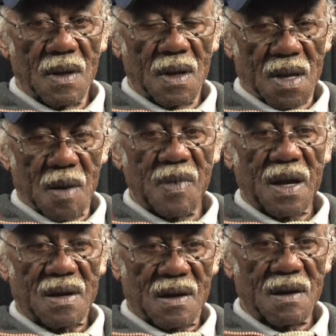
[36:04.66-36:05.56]
I came
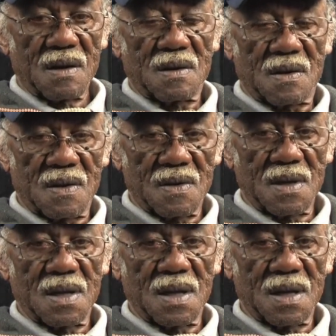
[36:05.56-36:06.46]
back to Arkansas after
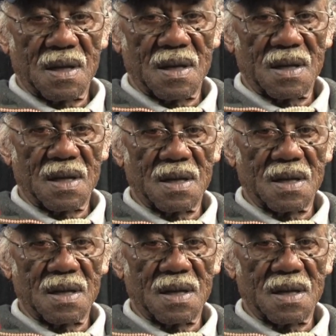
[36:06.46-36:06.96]
that.